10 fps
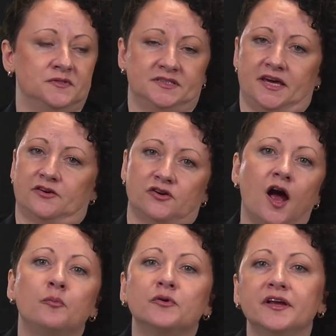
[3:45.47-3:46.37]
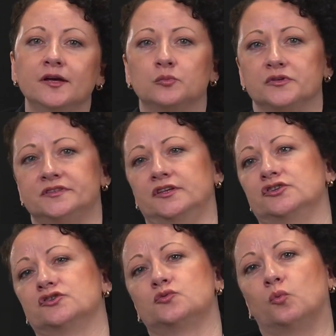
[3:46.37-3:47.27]
standard operating
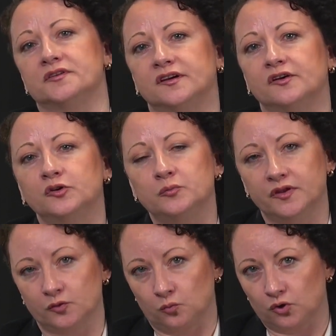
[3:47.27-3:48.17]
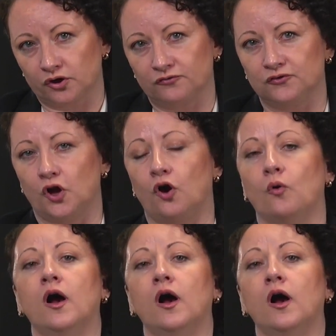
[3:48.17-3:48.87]
procedures? What's going to be the workflow?